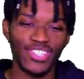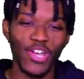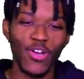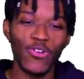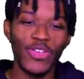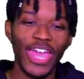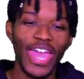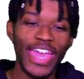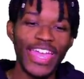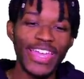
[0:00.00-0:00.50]

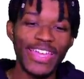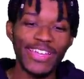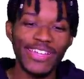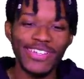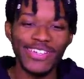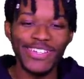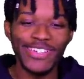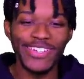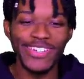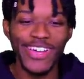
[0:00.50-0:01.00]
Okay.
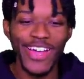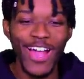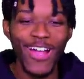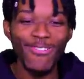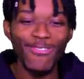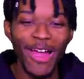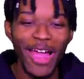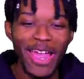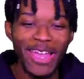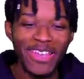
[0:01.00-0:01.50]
All
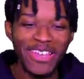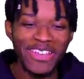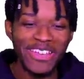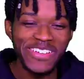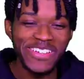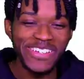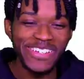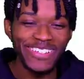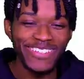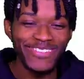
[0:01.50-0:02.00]
right
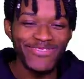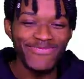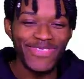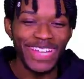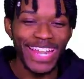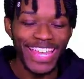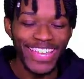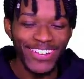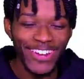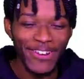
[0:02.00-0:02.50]

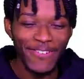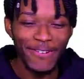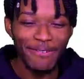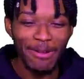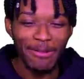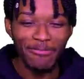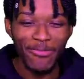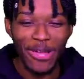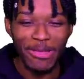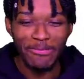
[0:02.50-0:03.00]
Blake Griffin,
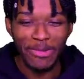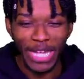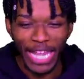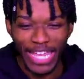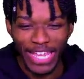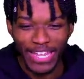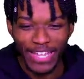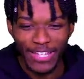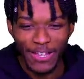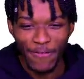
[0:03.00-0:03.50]
my boy
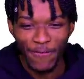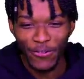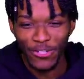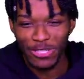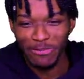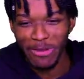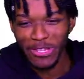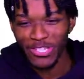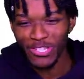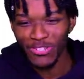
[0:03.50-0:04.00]
Blake, for
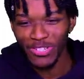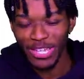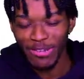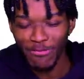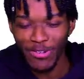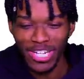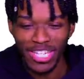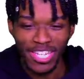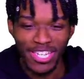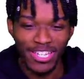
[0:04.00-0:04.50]
Spencer
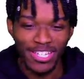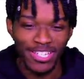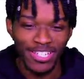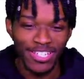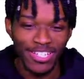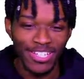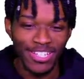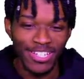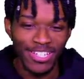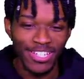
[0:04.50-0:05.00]
Dinwiddie,
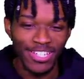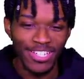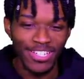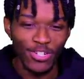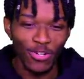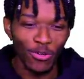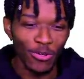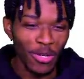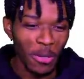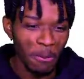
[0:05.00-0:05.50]

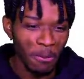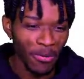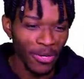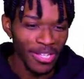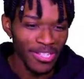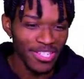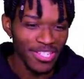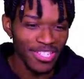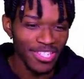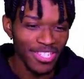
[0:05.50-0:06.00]
Taurean
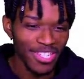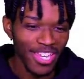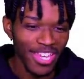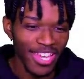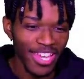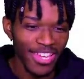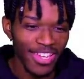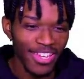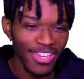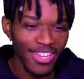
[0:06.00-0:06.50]
Prince,
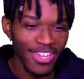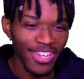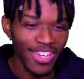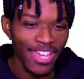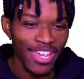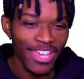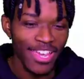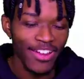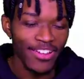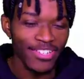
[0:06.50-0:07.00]

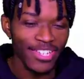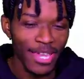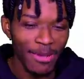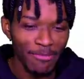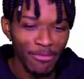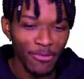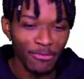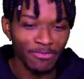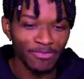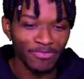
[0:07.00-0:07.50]
and Garrett Temple.